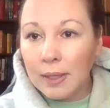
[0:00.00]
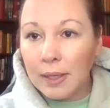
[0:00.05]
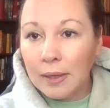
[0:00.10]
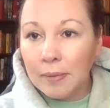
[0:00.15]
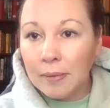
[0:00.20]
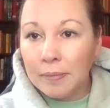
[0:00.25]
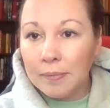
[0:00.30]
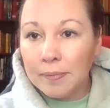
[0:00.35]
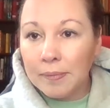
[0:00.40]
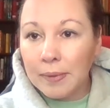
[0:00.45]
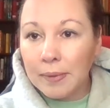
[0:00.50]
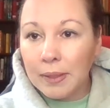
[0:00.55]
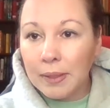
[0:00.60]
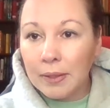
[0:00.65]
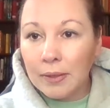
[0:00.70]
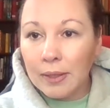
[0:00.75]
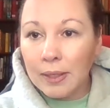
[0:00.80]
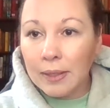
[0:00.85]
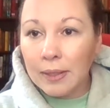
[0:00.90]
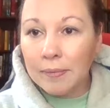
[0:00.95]
Yep, I
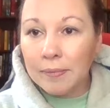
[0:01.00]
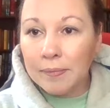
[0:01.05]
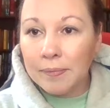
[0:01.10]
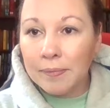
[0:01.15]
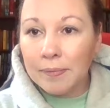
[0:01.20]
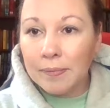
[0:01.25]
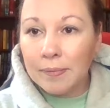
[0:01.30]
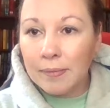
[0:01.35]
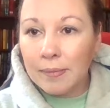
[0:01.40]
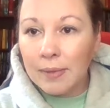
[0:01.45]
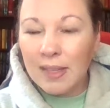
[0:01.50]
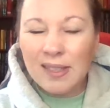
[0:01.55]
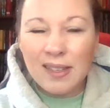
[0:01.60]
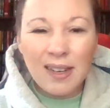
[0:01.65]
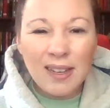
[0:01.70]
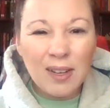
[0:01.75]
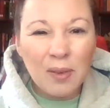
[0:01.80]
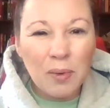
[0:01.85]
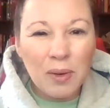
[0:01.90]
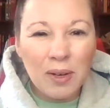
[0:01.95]
agree. That's
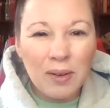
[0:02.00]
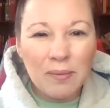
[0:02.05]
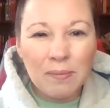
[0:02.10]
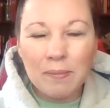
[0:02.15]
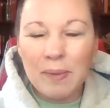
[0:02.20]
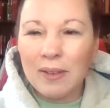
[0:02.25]
kind of where